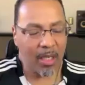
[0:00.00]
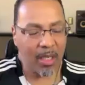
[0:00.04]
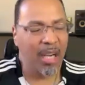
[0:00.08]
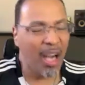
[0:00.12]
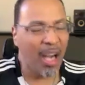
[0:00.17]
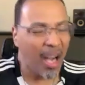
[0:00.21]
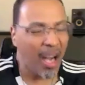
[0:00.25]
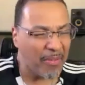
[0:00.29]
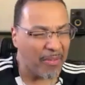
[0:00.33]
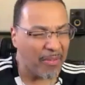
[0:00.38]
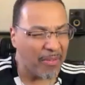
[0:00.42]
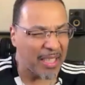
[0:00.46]

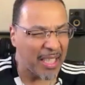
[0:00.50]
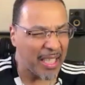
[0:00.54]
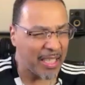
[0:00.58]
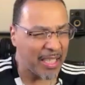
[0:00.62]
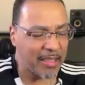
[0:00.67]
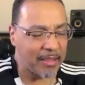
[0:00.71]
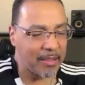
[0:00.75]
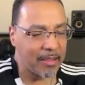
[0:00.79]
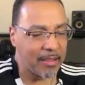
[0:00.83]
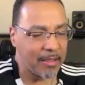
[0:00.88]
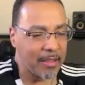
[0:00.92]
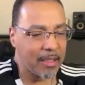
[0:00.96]

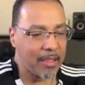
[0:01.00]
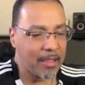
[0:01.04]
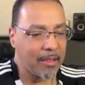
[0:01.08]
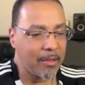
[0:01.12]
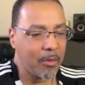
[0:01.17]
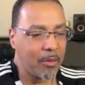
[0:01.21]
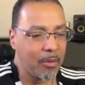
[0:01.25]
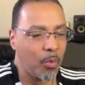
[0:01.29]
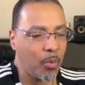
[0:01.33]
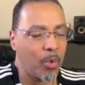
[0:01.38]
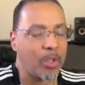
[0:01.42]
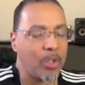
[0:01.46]
Covenant
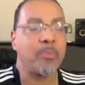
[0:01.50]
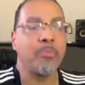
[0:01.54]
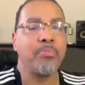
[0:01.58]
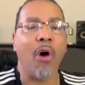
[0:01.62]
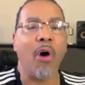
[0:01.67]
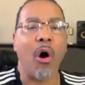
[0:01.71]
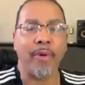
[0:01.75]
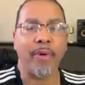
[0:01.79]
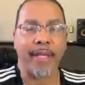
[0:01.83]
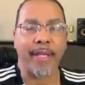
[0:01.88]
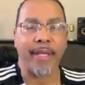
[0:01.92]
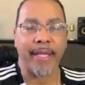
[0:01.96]
was
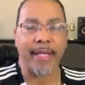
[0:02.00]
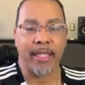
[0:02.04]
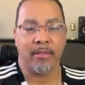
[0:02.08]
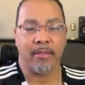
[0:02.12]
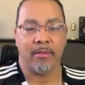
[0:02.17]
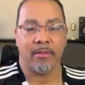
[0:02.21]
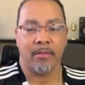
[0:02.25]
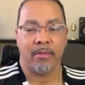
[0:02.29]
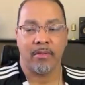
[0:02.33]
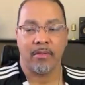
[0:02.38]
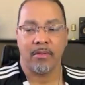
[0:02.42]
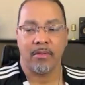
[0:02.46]
broken.
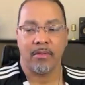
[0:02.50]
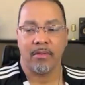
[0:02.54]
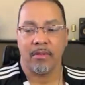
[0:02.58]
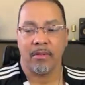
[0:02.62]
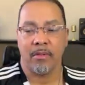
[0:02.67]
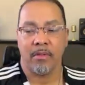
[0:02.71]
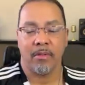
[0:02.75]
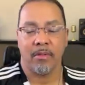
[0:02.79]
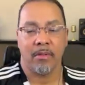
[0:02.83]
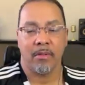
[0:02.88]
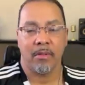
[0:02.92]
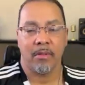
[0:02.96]

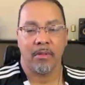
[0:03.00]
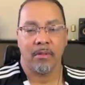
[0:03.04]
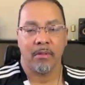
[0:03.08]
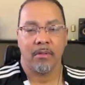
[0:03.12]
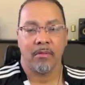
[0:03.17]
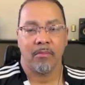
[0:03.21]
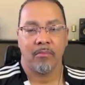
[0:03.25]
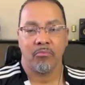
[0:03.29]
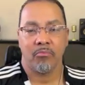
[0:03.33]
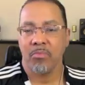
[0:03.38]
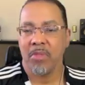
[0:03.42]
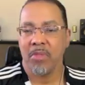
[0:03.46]

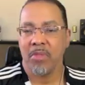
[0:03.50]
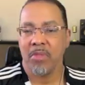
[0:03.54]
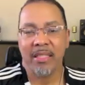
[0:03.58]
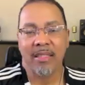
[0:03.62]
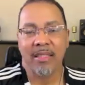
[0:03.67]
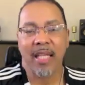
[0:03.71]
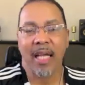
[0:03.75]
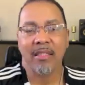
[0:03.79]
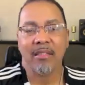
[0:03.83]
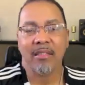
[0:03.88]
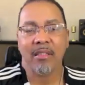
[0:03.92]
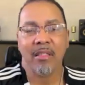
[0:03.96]

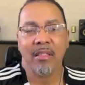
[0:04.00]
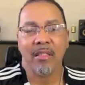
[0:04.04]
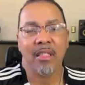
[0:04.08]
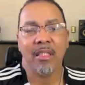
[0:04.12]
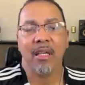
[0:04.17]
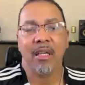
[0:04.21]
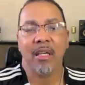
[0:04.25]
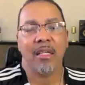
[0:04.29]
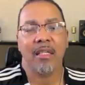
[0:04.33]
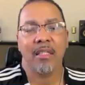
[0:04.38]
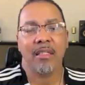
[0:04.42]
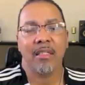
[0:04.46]

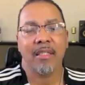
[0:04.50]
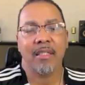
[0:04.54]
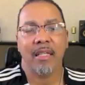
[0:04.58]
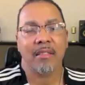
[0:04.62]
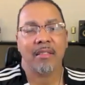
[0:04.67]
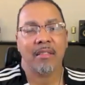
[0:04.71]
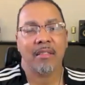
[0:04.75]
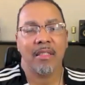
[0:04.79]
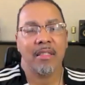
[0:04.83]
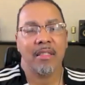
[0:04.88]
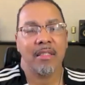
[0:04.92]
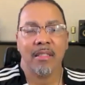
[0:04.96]
Intentionally,
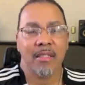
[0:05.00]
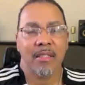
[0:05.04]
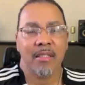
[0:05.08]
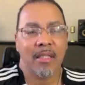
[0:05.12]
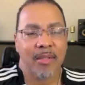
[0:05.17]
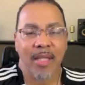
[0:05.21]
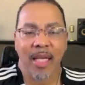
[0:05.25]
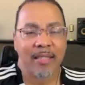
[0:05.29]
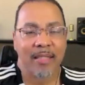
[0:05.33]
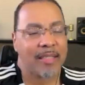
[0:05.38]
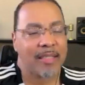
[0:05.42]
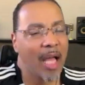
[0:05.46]
unintentionally,
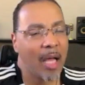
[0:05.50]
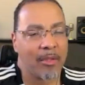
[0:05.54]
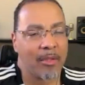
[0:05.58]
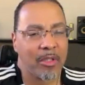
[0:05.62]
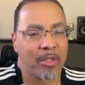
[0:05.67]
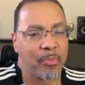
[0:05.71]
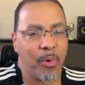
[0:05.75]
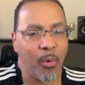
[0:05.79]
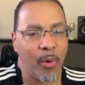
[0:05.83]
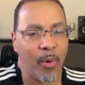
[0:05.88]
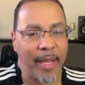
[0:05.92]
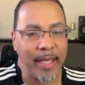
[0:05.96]
that's not
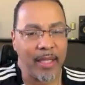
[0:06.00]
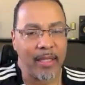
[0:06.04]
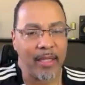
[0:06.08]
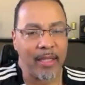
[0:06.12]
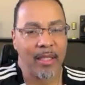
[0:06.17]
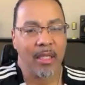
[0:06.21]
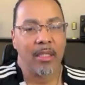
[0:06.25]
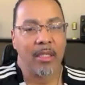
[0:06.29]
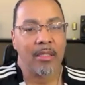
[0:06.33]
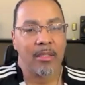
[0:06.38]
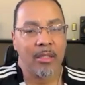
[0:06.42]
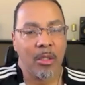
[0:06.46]
the point.
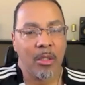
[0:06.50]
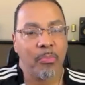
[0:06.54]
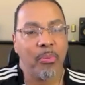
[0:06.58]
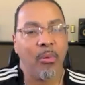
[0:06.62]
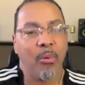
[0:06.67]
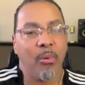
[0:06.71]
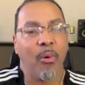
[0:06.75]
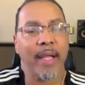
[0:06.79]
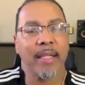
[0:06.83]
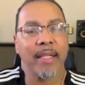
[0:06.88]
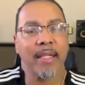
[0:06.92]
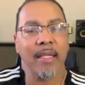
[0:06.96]
The
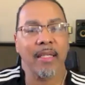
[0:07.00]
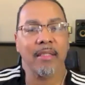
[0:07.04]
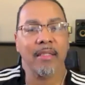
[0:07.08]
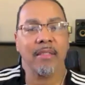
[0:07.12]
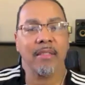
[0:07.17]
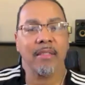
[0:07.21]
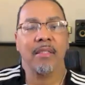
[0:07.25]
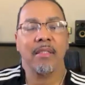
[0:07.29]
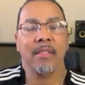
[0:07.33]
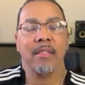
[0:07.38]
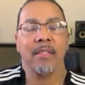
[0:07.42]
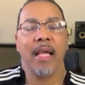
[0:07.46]
point
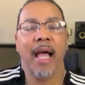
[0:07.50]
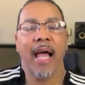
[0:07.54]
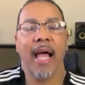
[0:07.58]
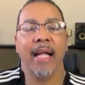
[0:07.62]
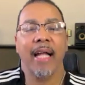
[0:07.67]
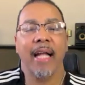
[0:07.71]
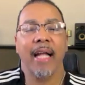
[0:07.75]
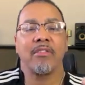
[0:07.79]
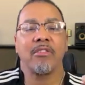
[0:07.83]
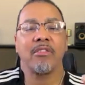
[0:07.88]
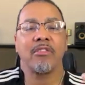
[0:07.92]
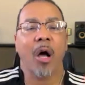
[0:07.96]
is,
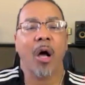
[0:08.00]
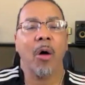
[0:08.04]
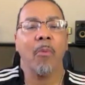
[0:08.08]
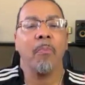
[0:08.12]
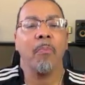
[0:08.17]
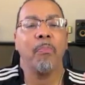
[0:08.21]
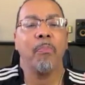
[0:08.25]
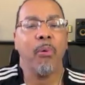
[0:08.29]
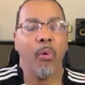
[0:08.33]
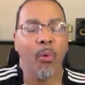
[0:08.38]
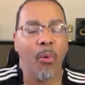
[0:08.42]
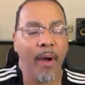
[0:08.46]
at
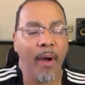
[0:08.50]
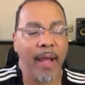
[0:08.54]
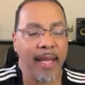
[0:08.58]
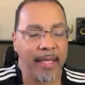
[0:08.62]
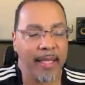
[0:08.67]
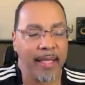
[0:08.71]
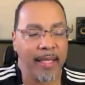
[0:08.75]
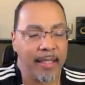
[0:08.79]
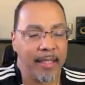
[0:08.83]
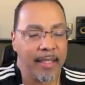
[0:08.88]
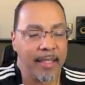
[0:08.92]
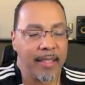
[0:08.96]
some
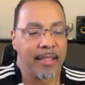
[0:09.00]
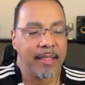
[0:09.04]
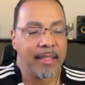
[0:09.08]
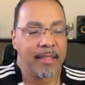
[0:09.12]
point,